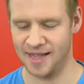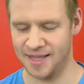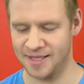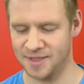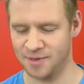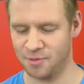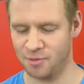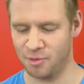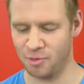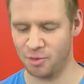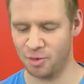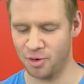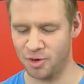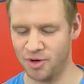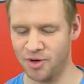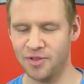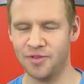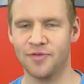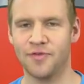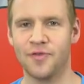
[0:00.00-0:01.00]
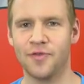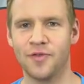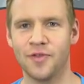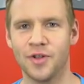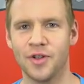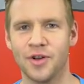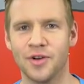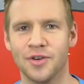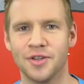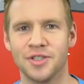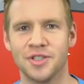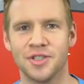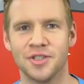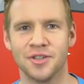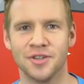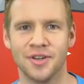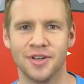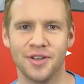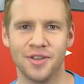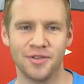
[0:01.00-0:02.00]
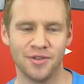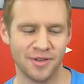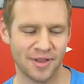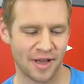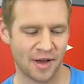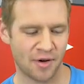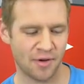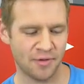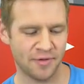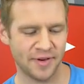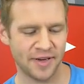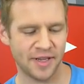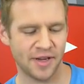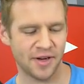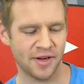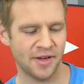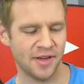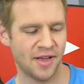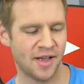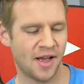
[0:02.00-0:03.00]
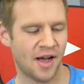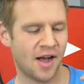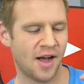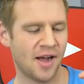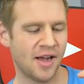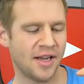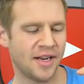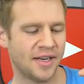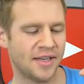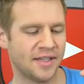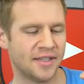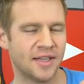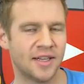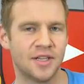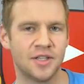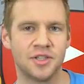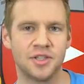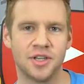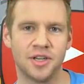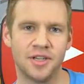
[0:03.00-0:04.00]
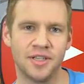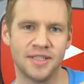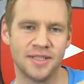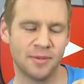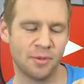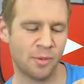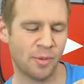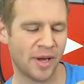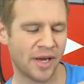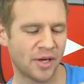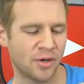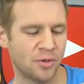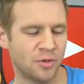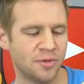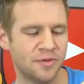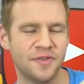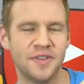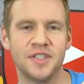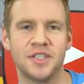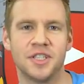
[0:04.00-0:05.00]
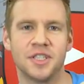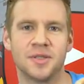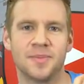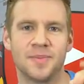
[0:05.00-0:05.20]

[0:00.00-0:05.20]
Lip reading: As a reward for your enduring through that whole video, I'm gonna show you some of my cool fidget